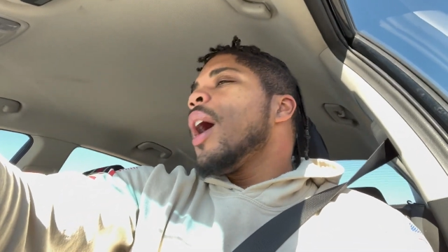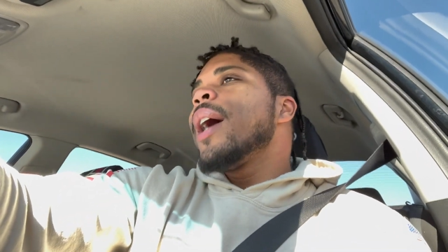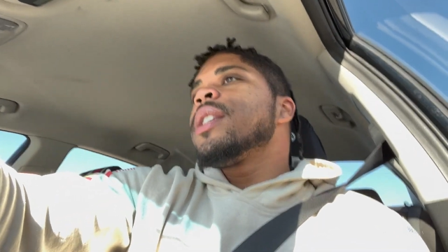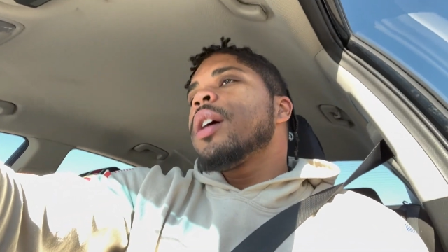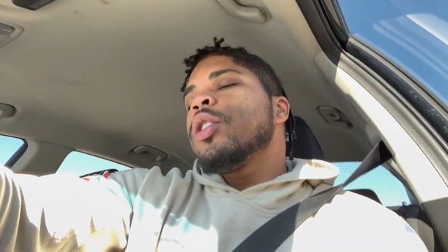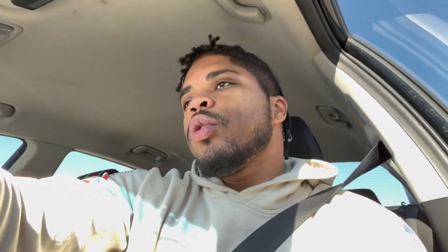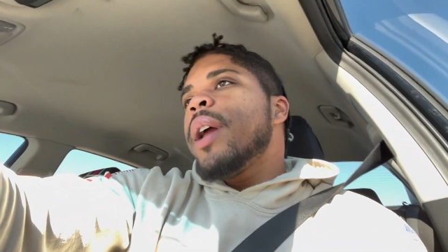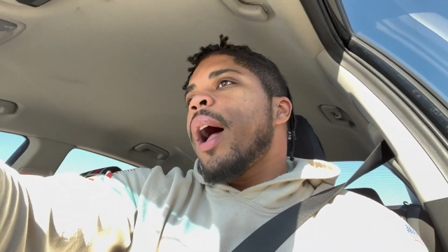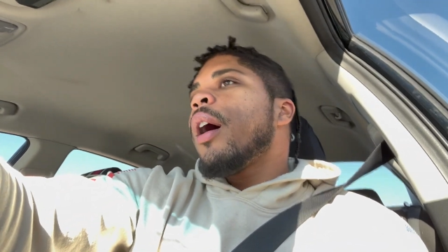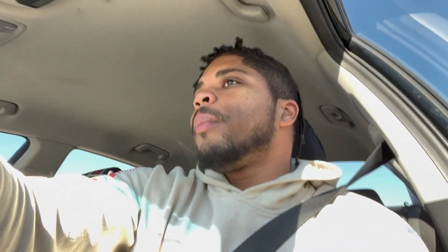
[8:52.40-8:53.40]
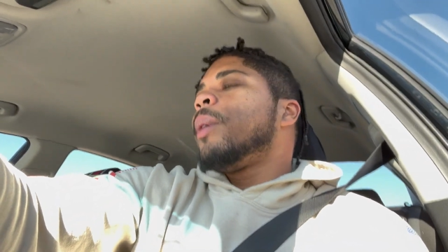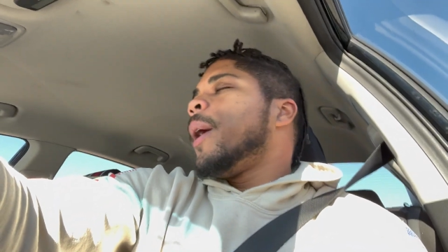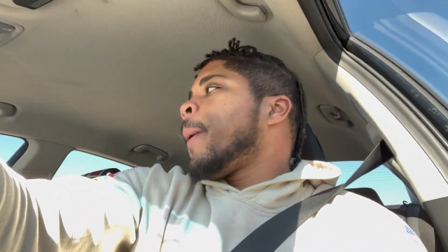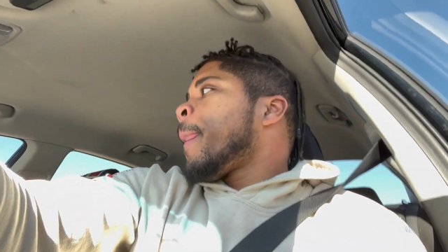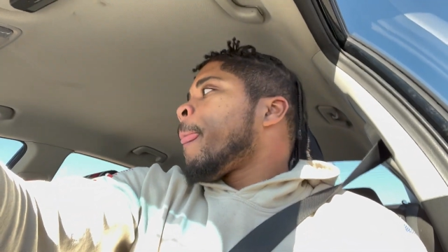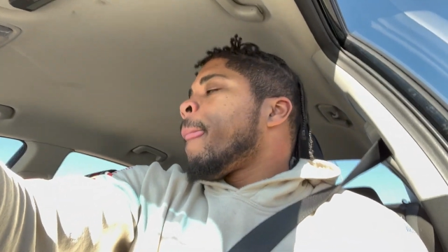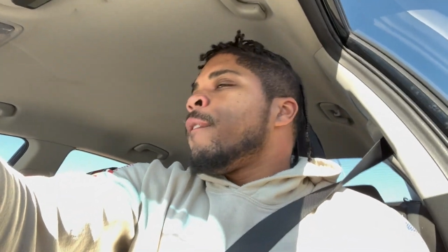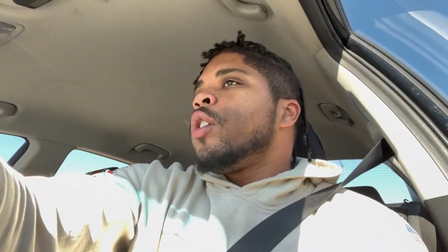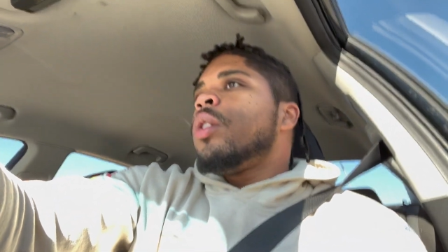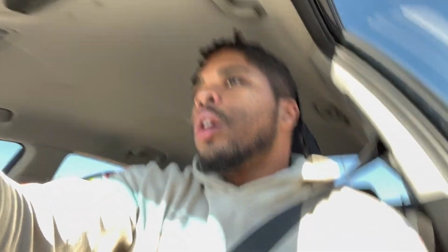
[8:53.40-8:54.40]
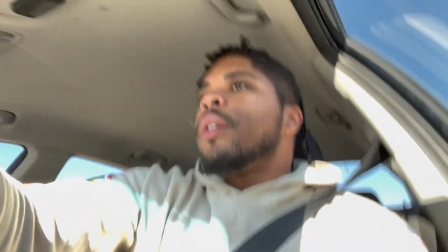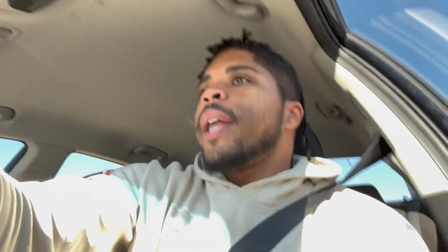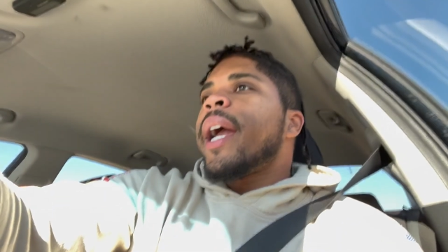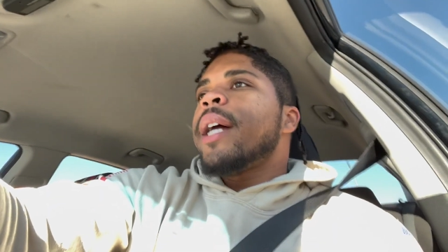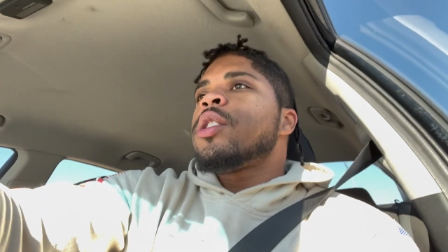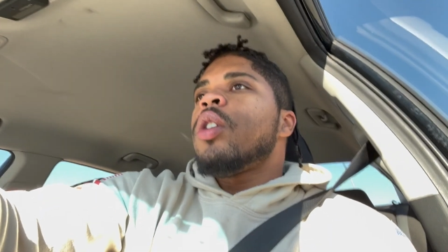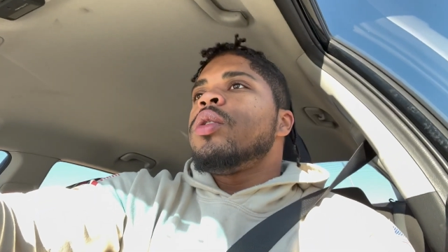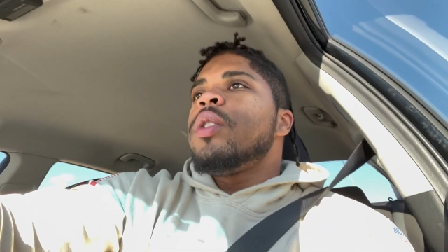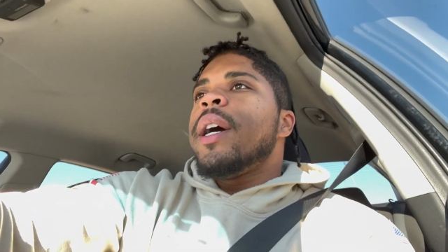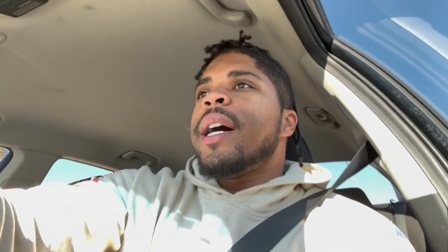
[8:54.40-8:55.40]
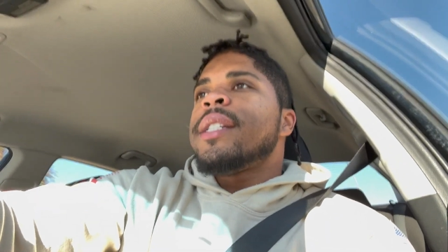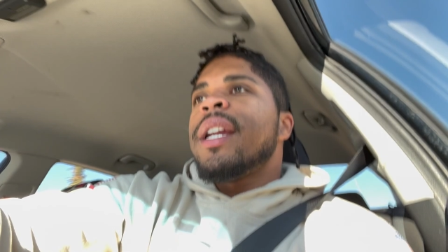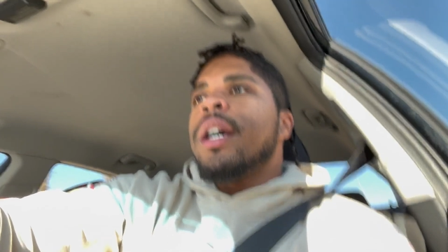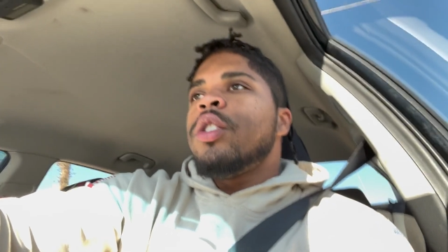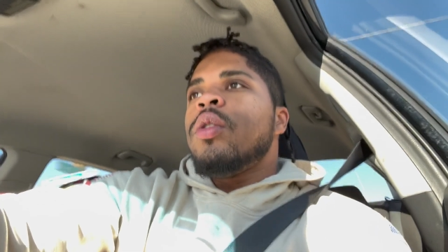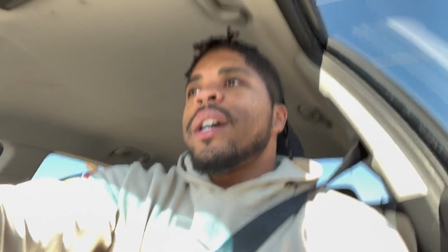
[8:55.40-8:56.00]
I took a 3-hour break, you know, like I told you guys that I do.